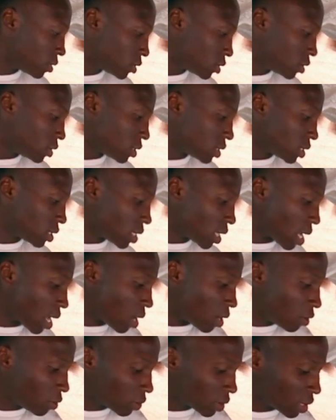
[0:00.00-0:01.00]
to see
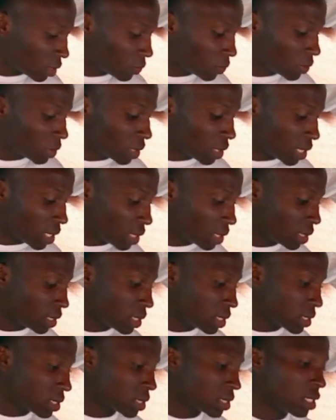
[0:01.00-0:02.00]
how can we get
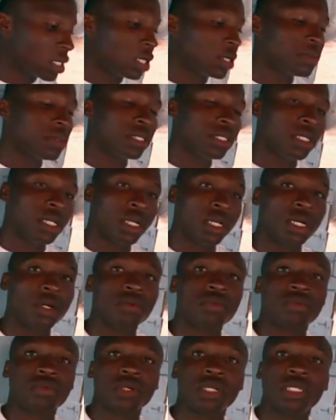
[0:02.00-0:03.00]
this
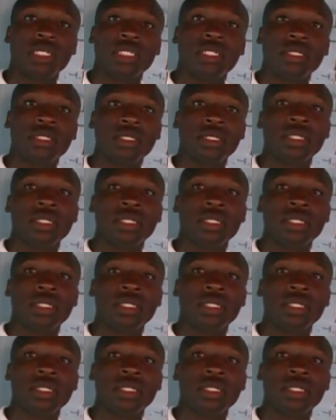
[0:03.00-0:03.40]
up running